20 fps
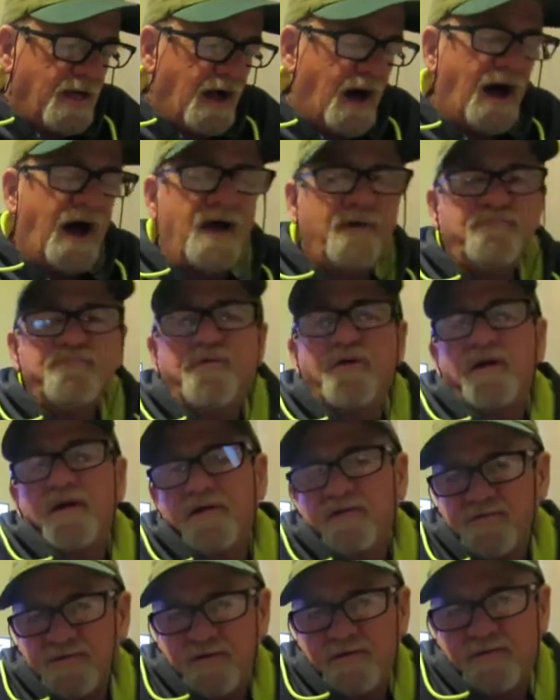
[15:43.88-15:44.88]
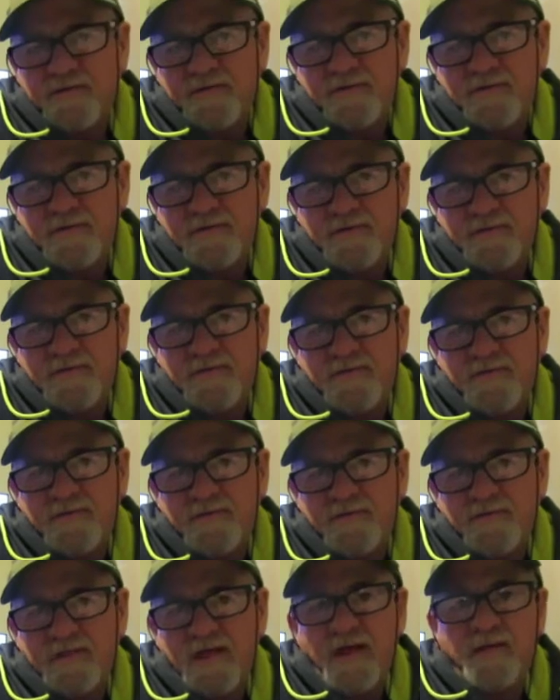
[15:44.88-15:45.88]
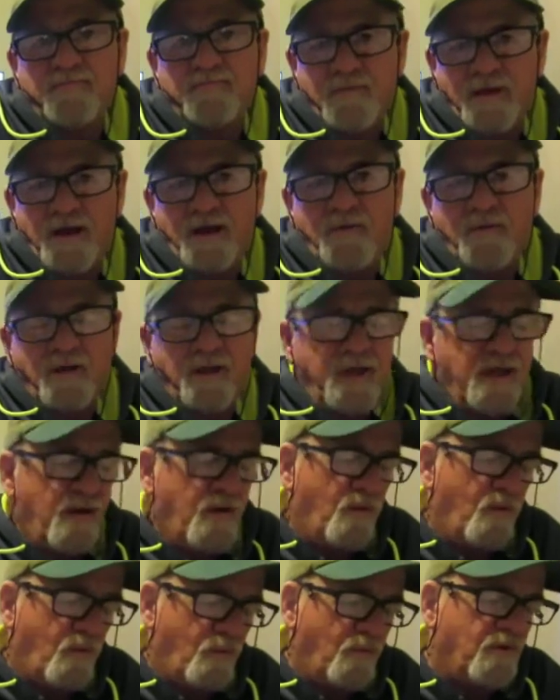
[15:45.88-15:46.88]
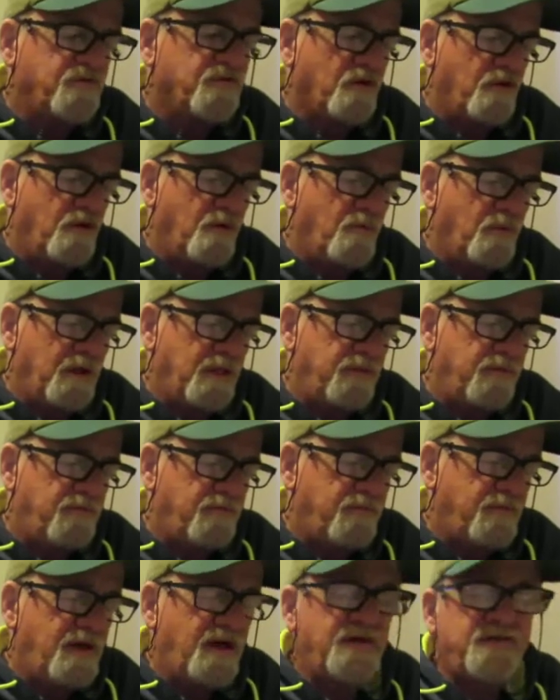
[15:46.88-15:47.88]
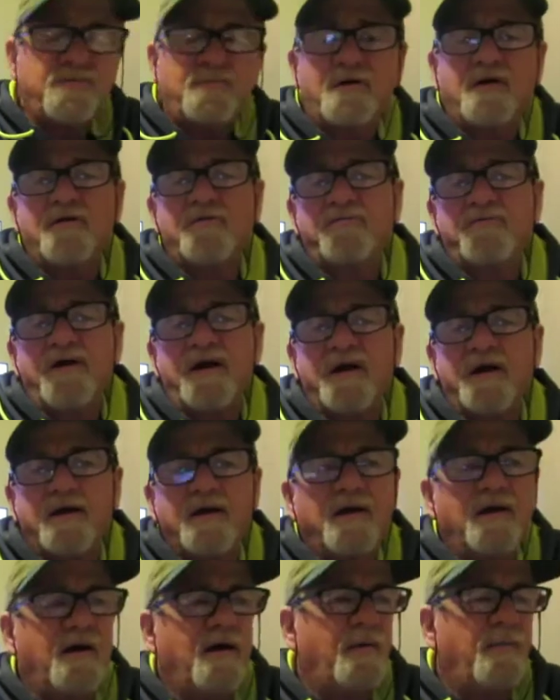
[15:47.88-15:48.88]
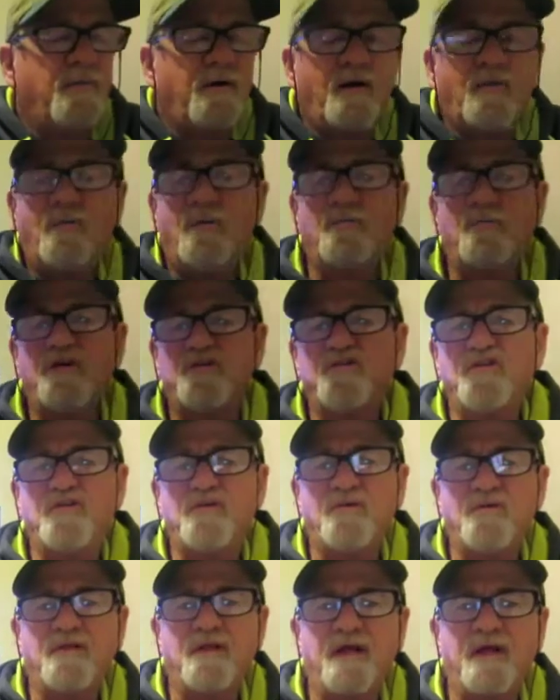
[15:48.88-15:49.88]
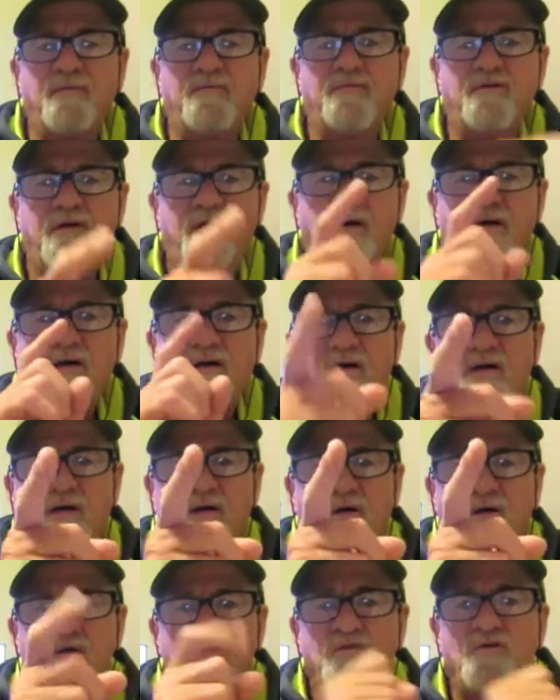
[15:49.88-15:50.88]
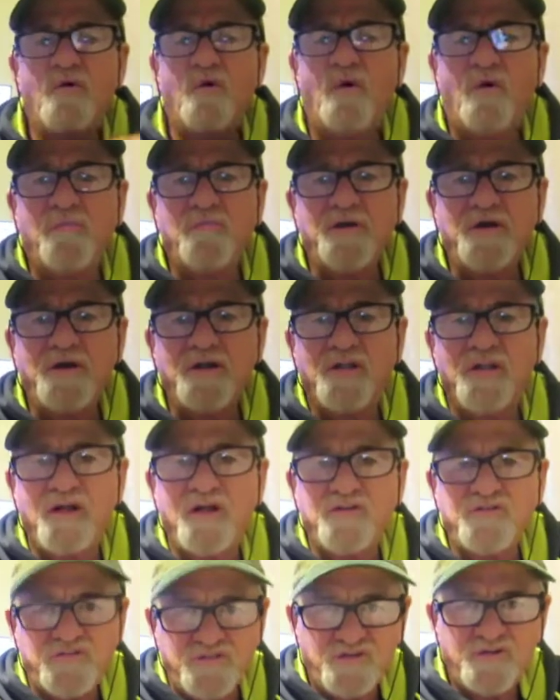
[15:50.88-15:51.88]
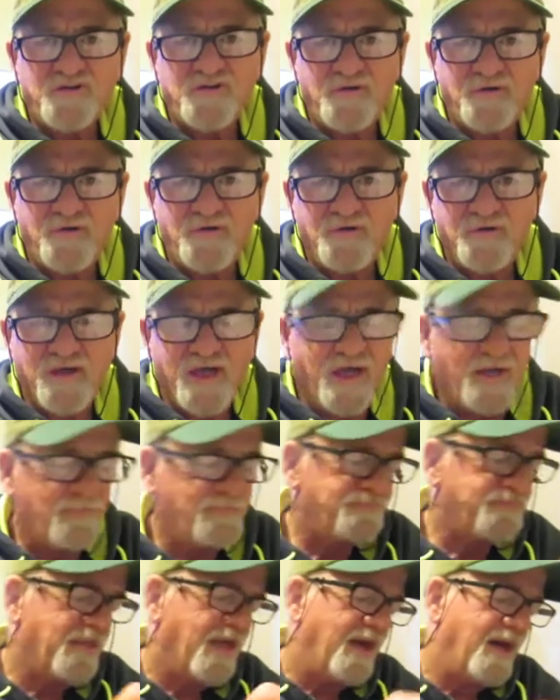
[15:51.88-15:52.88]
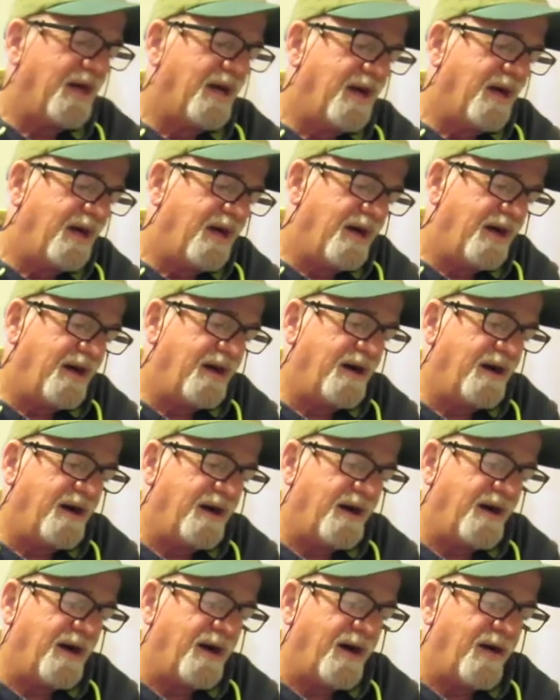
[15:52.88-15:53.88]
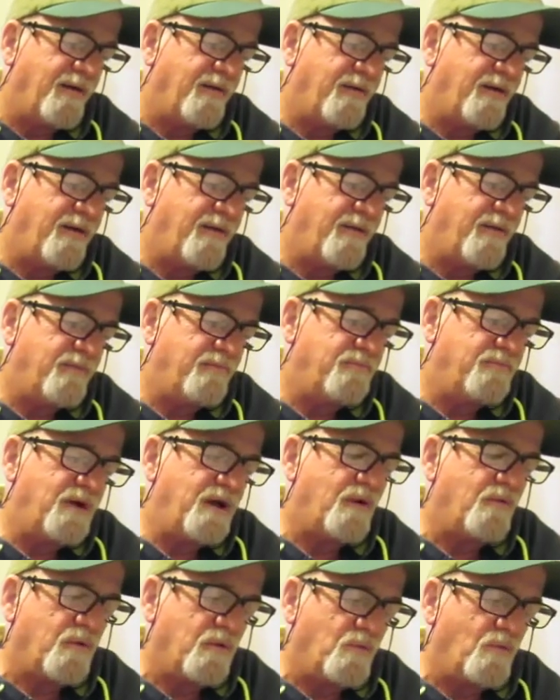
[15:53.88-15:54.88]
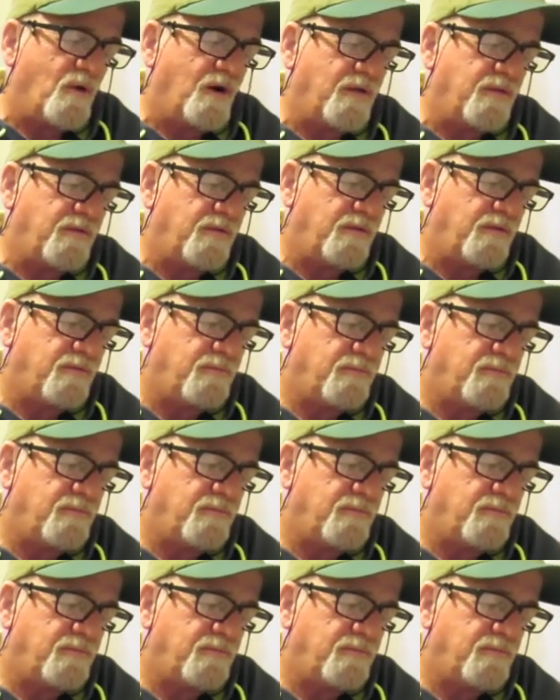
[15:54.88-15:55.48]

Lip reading: I predicted that Mary was going to win. As a matter of fact, won't mention no name. You owe me a lunch, okay? Mary won,